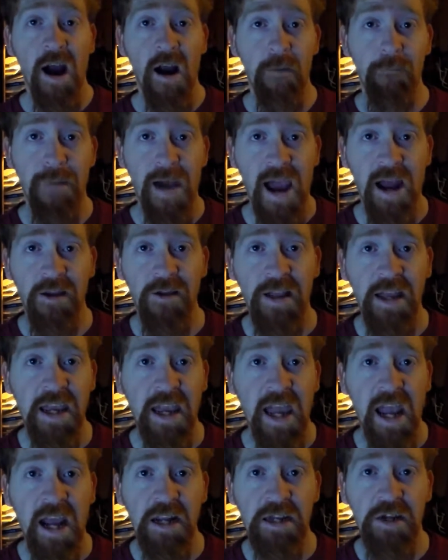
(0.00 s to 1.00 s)
are
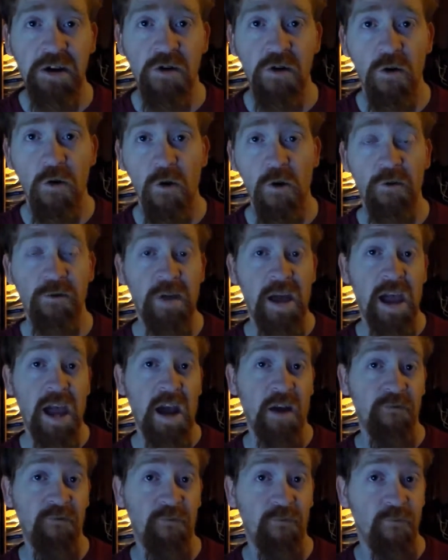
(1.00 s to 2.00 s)
battling cancer or they
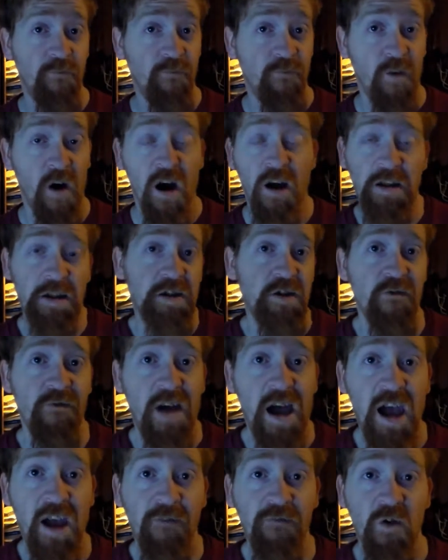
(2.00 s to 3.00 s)
have fought and
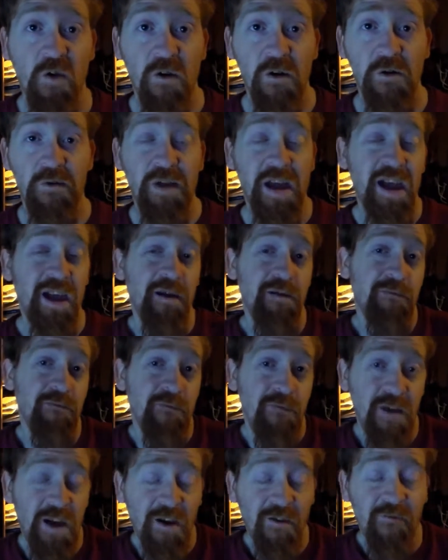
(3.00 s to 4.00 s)
survived, or they
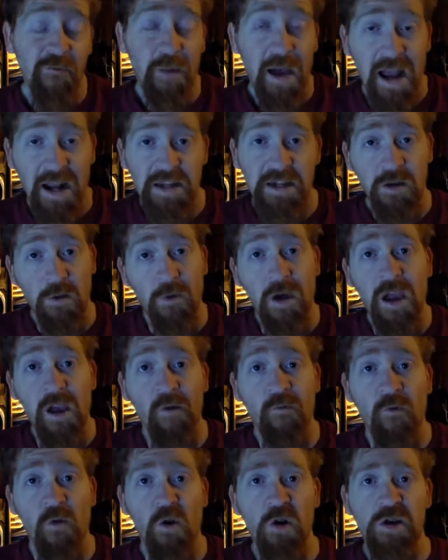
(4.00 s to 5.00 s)
have passed away,
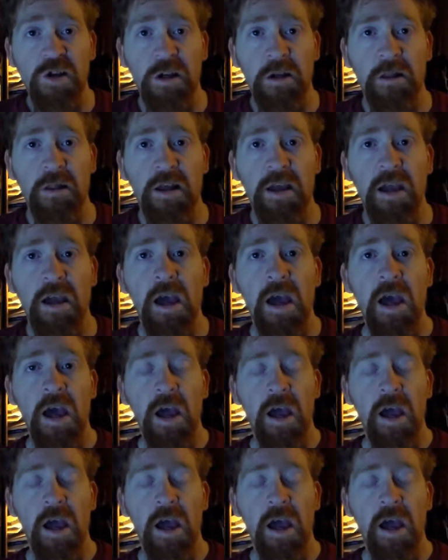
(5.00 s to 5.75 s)
unfortunately.